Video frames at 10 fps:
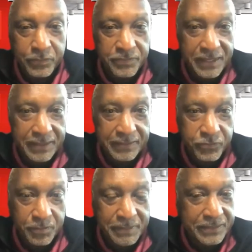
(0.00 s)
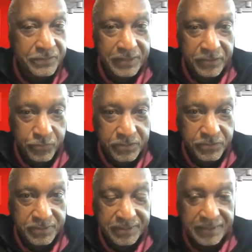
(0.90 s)
We've got tremendous
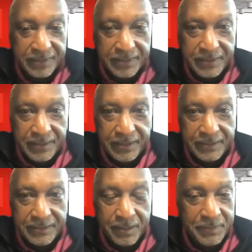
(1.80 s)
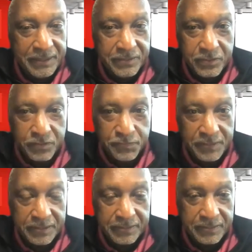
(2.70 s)
interest in coming into the
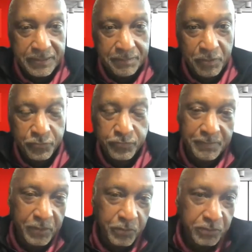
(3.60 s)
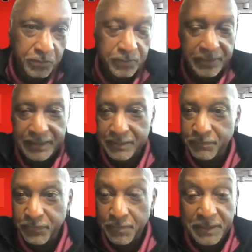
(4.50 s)
fund, both from local
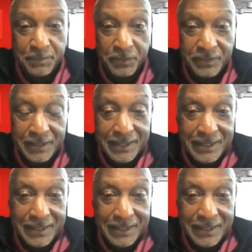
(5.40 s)
and from people.